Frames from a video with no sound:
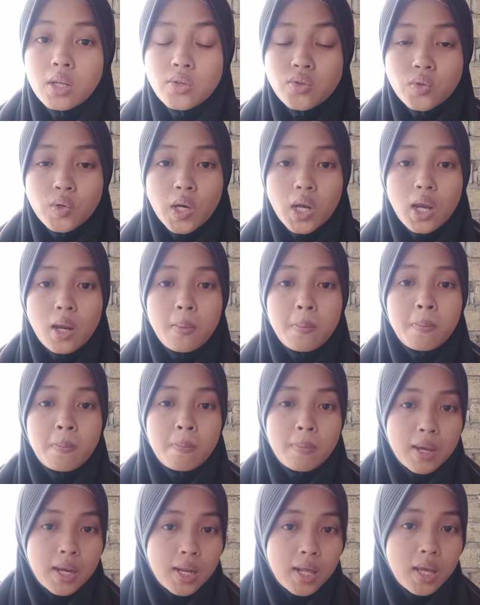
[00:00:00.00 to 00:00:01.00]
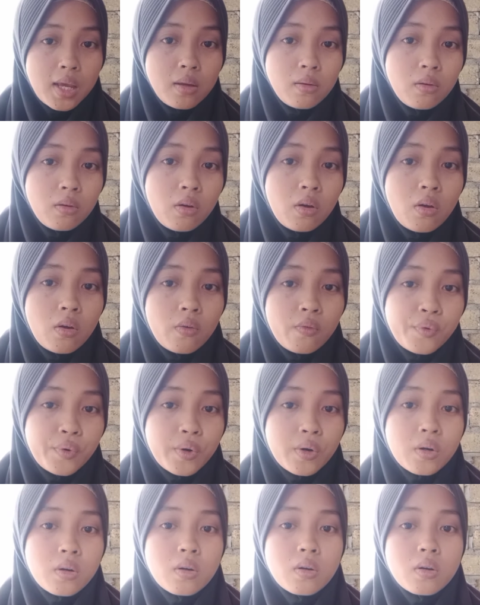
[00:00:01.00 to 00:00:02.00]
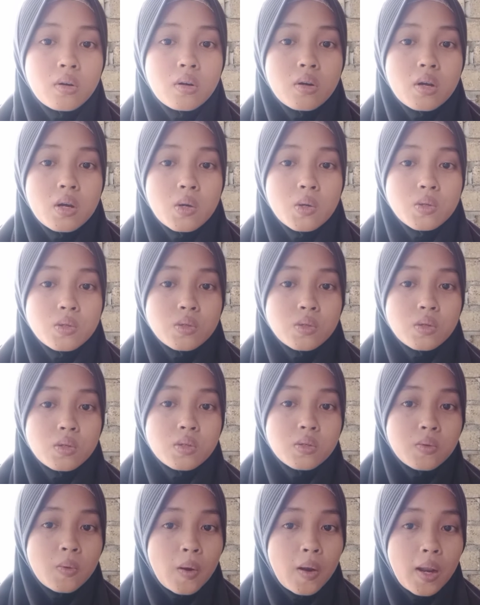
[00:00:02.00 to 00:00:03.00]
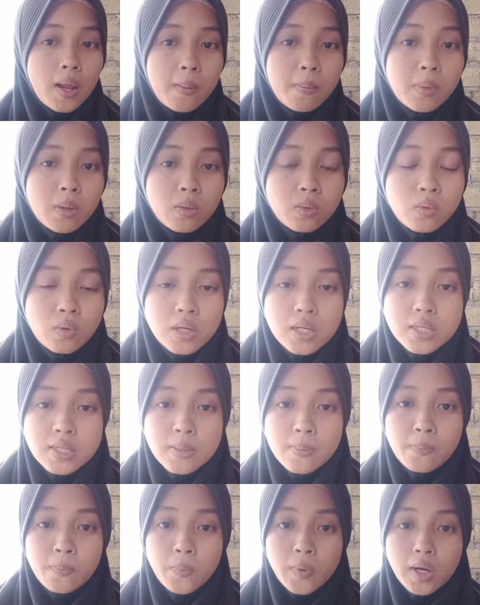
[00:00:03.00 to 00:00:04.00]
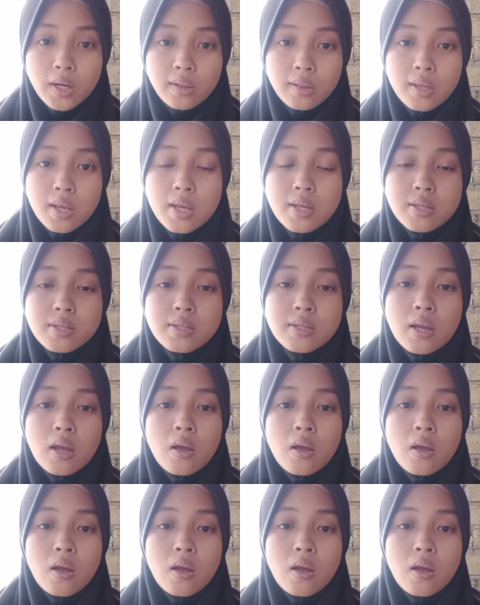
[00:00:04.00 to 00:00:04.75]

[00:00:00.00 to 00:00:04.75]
3. Meaning 4. Unsustainable tourism practice.